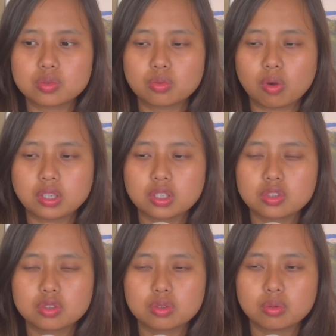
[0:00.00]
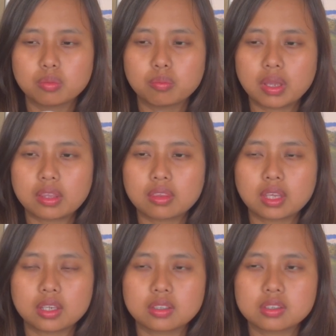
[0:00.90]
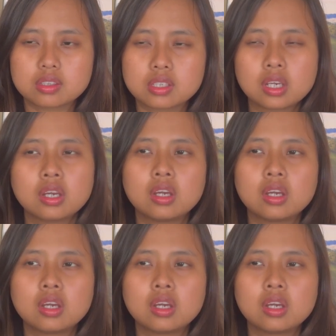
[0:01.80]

wanted to make things